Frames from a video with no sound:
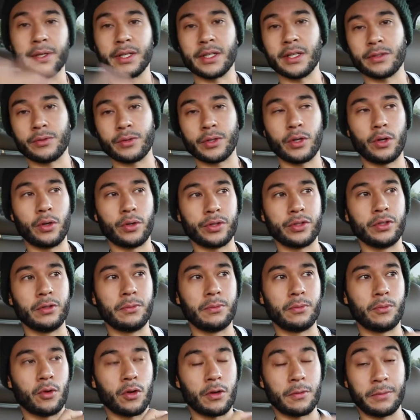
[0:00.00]
because we're going through
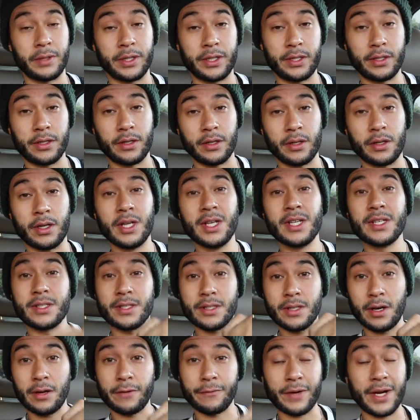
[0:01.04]
more mature
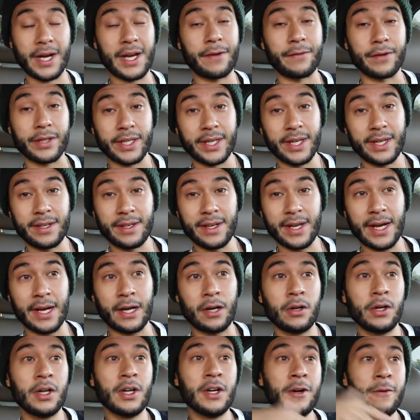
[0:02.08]
stuff. I have a kid now.